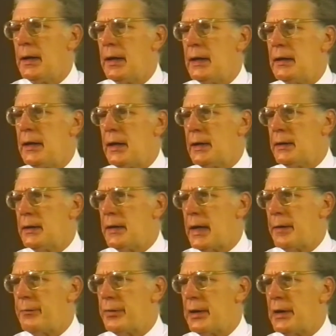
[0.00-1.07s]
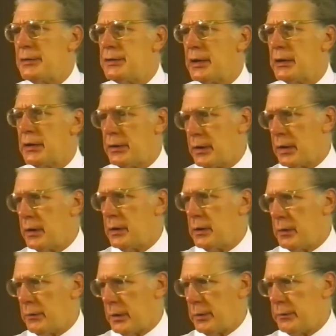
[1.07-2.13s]
At the end of that project, the
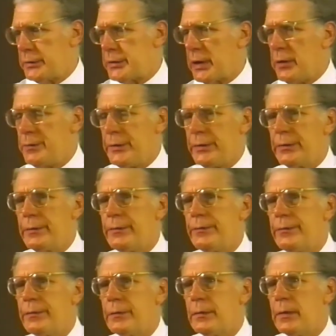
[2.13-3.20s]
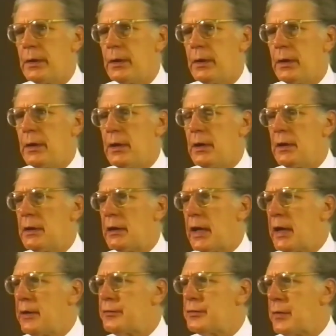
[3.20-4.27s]
thing, when it was open, the
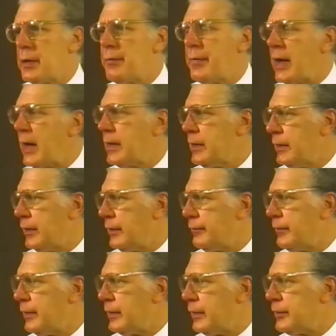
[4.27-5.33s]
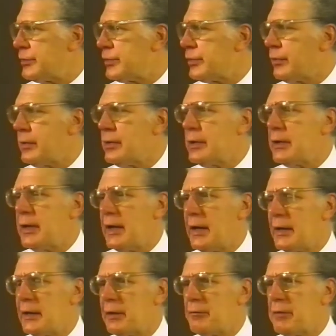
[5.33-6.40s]
natives went back to their village, tore it
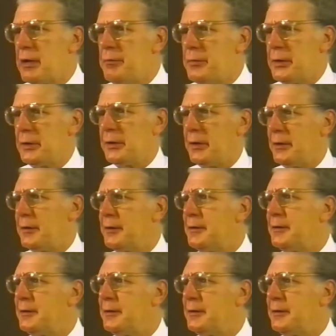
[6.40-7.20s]
down, and rebuilt it